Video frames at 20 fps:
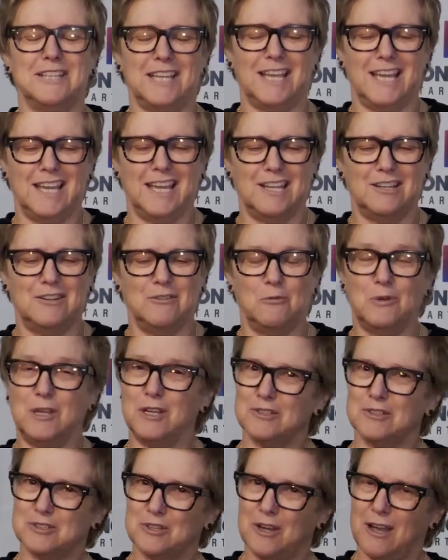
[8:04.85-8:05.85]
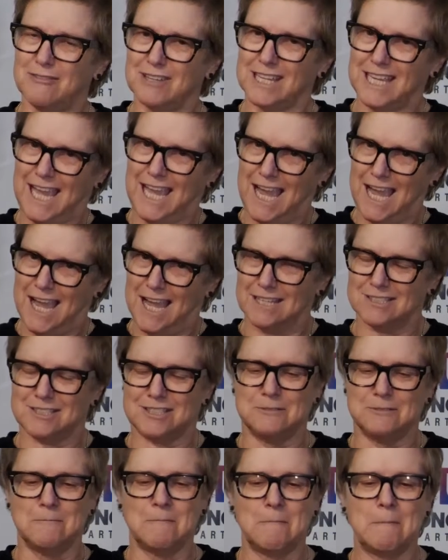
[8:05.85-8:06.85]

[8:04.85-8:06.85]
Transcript: And we also have a cat.